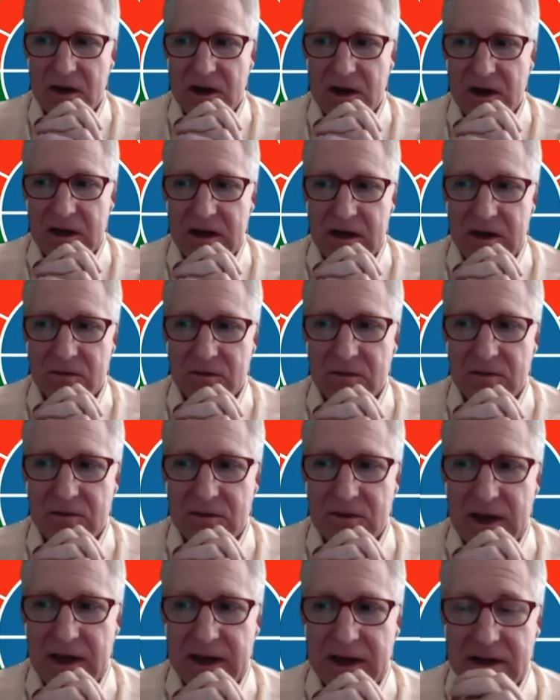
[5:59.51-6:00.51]

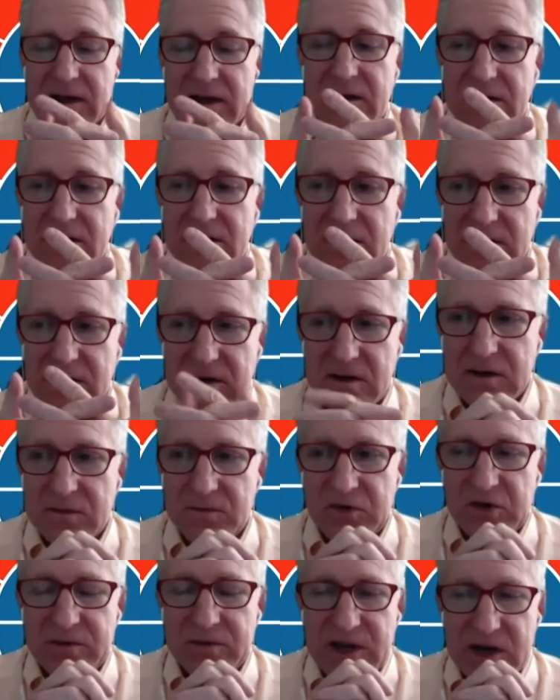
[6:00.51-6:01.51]
and
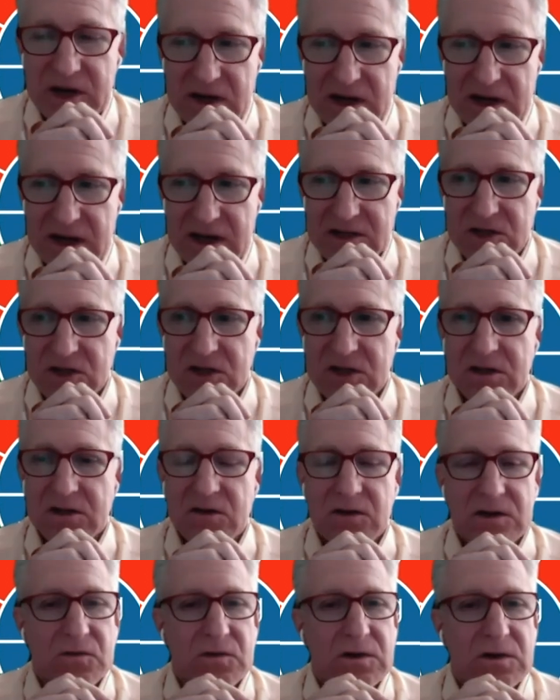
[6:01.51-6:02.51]
premiered last year
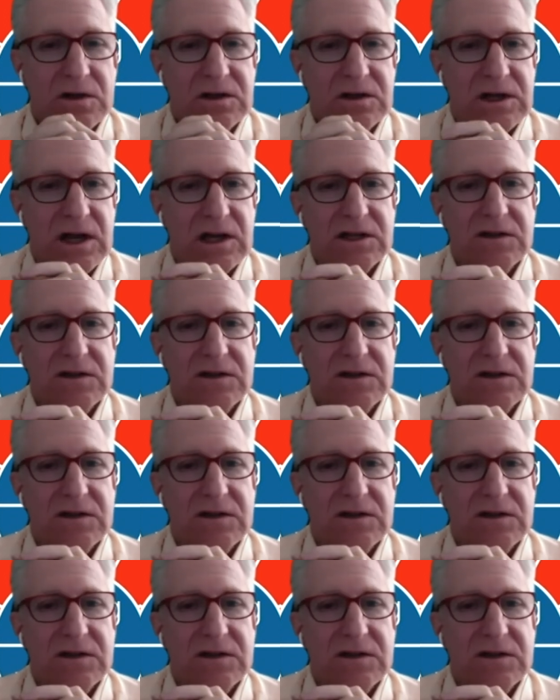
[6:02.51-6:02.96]
at the World Science